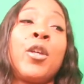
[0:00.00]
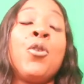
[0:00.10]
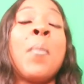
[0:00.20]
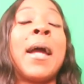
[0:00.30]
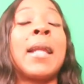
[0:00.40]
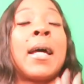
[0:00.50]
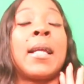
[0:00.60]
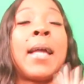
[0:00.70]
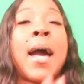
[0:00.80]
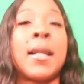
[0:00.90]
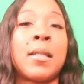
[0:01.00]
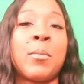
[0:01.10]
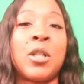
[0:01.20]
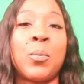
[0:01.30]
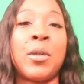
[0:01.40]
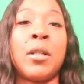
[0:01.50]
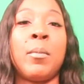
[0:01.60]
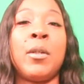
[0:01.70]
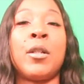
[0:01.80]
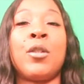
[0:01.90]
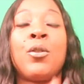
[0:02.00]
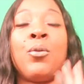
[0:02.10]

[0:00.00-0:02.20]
you might not have got as much money because